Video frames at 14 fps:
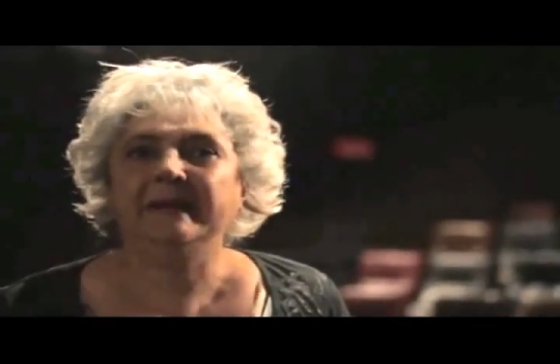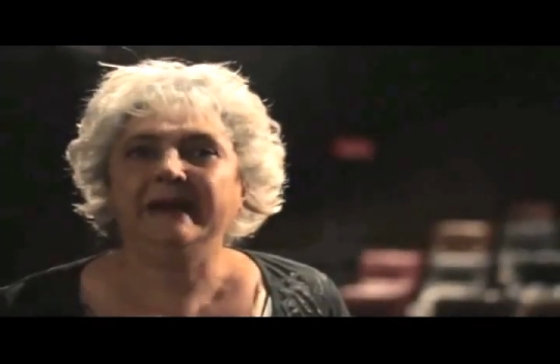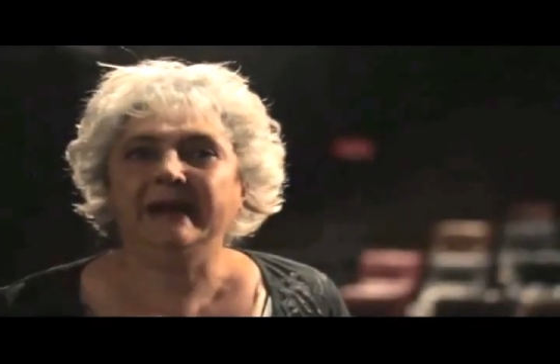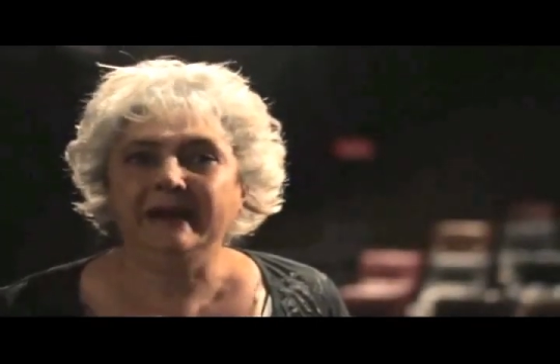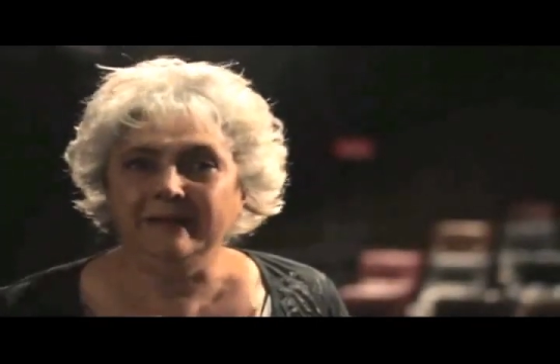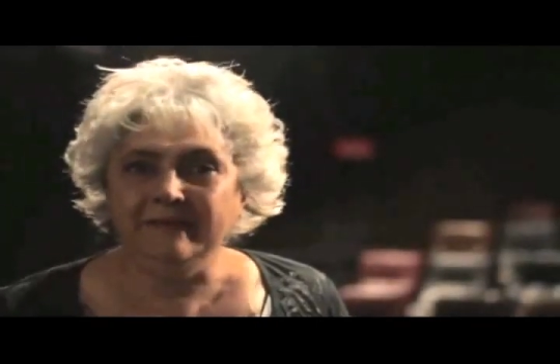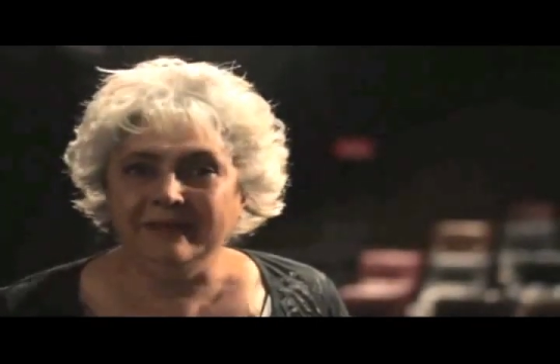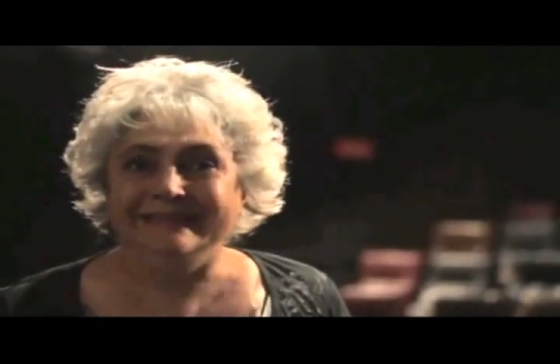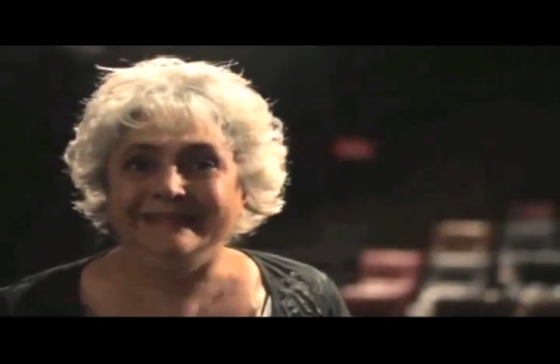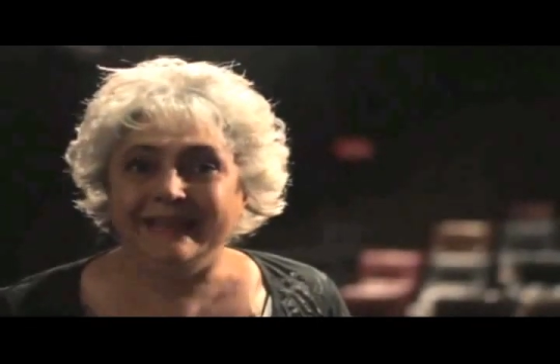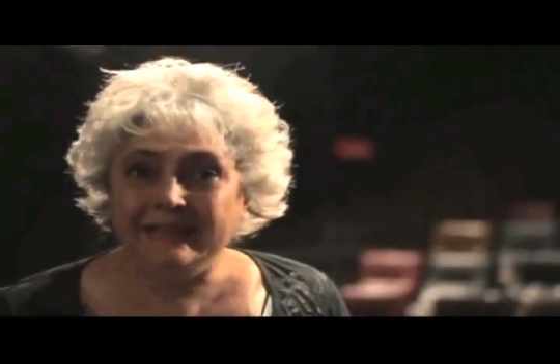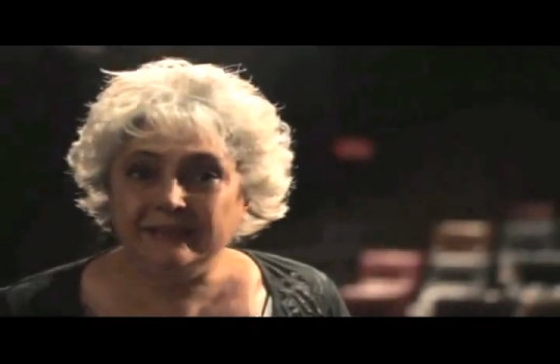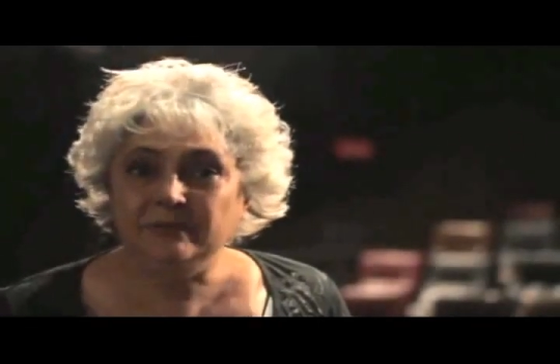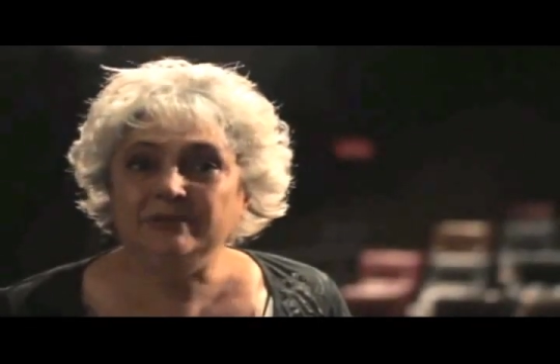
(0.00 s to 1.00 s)
to
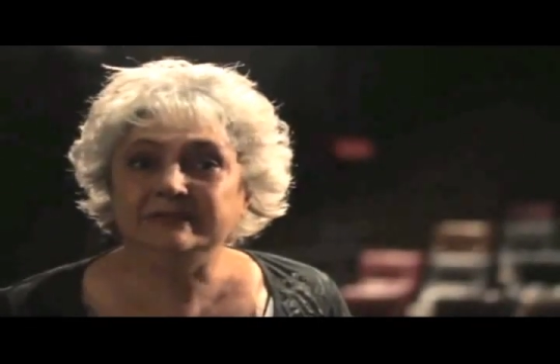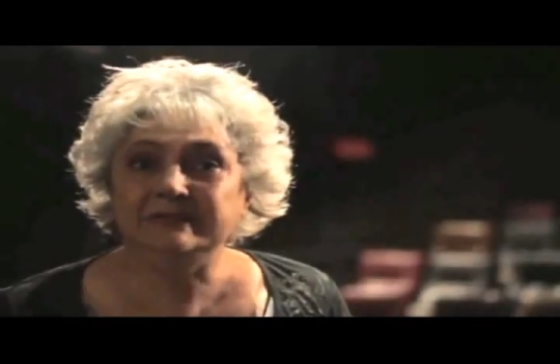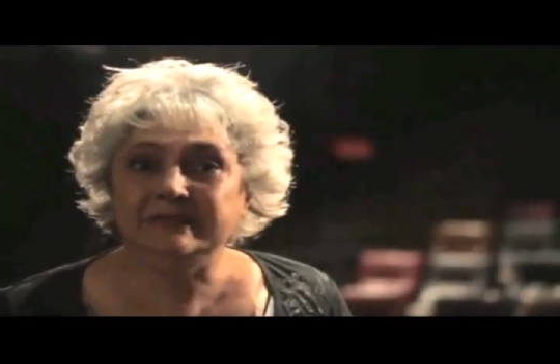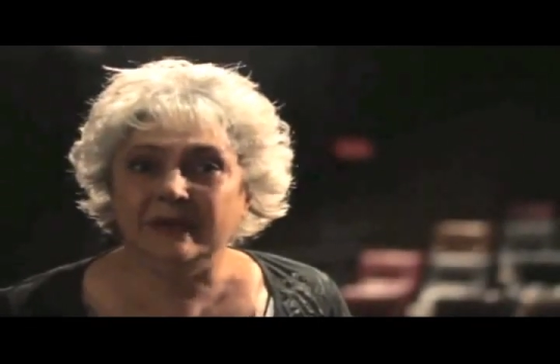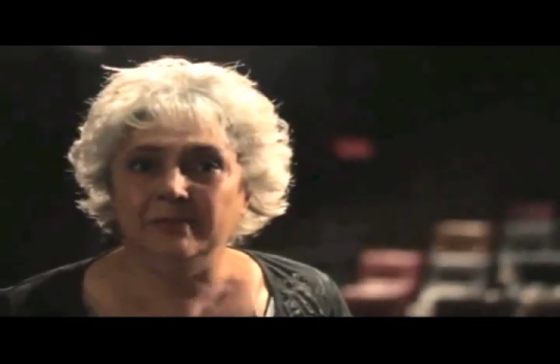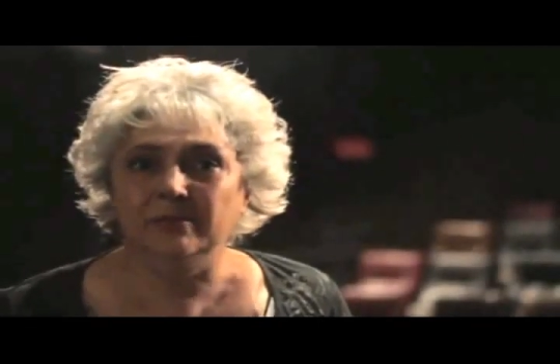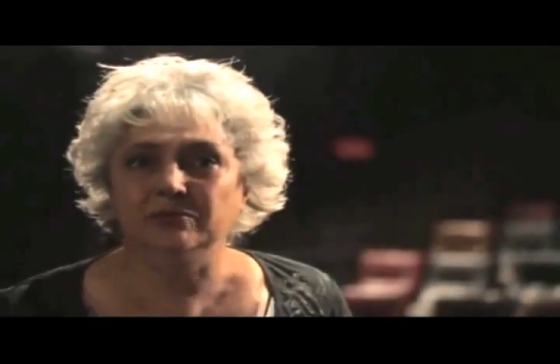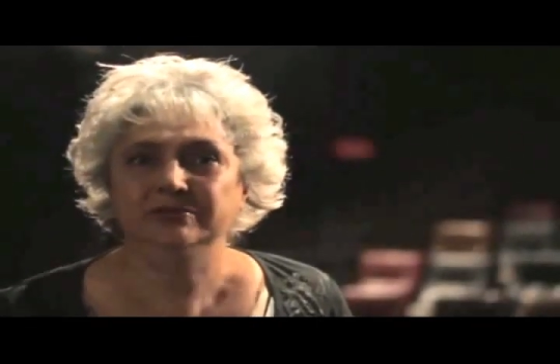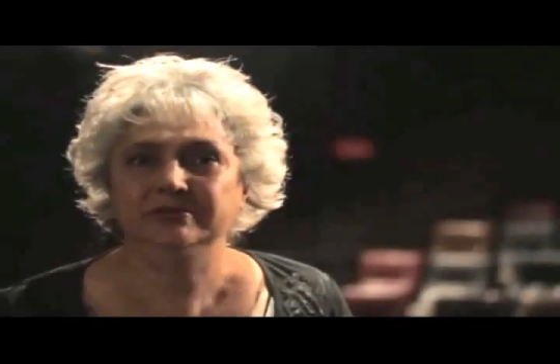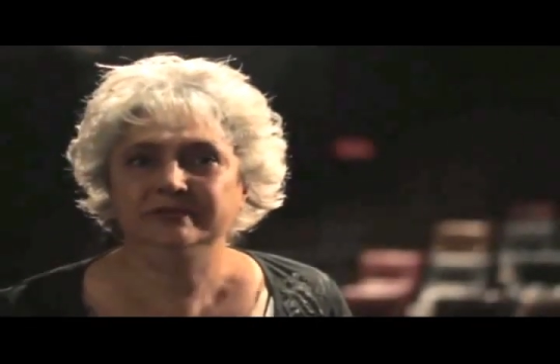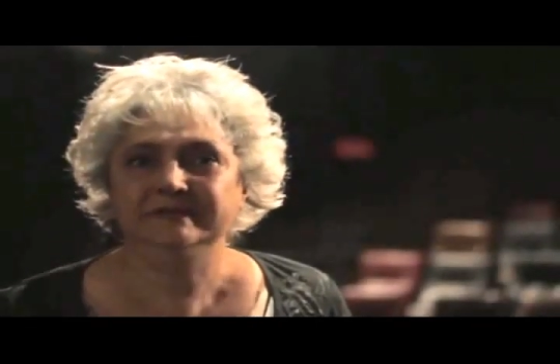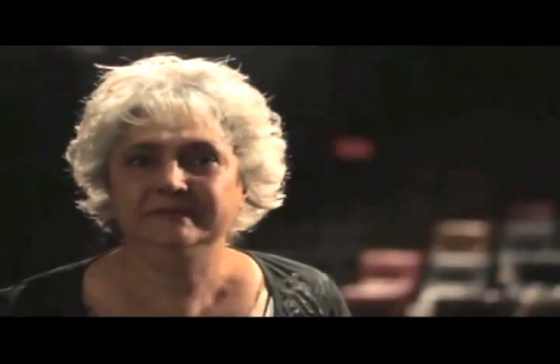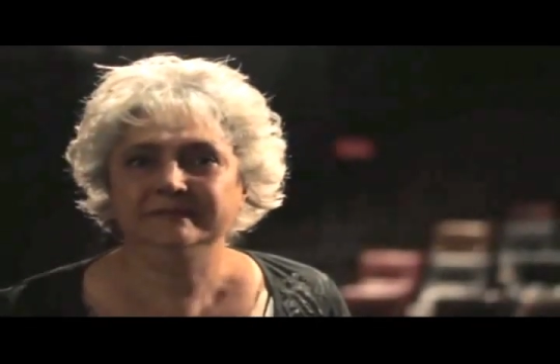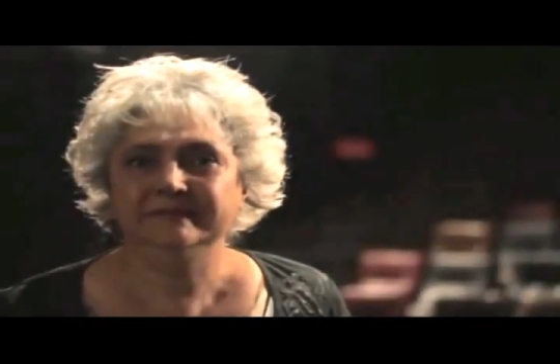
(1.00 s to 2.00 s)
raise our
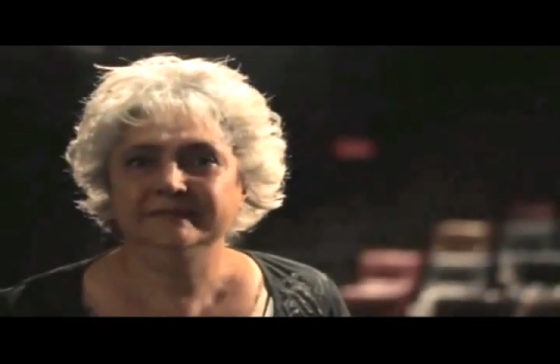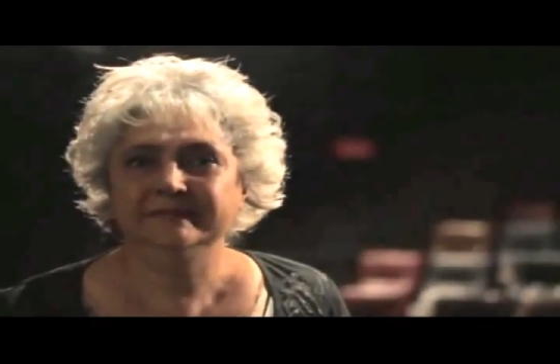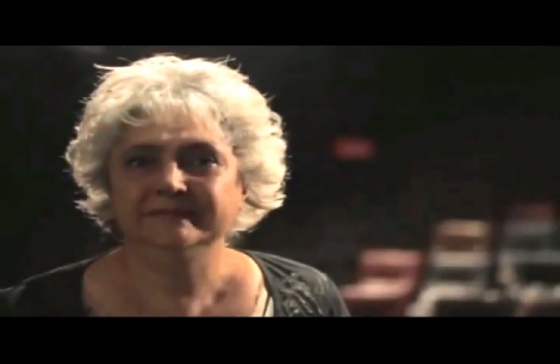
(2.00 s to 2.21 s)
voice.